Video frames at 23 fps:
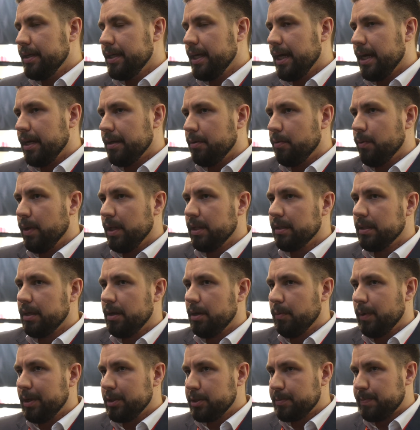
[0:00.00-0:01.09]
Yeah, well,
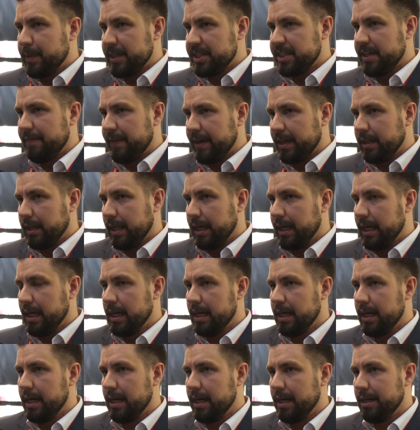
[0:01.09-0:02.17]
uh, well, specifically
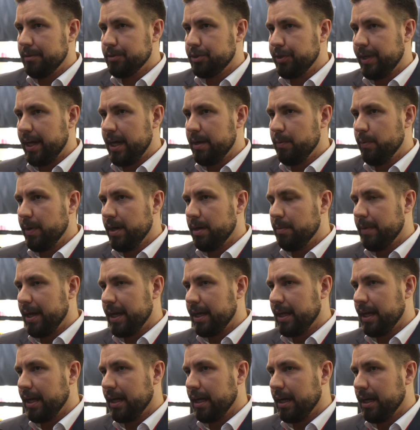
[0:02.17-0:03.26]
uh, today we are
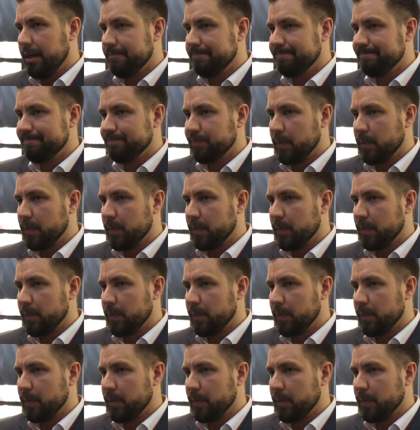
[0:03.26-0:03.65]
making um,